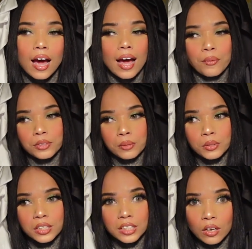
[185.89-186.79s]
I was
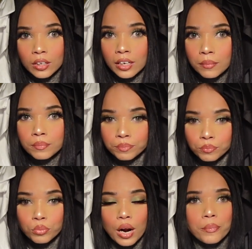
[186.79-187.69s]
able to tell him
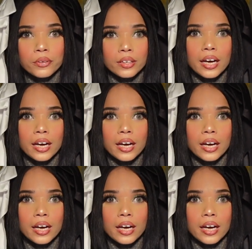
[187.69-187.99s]
properly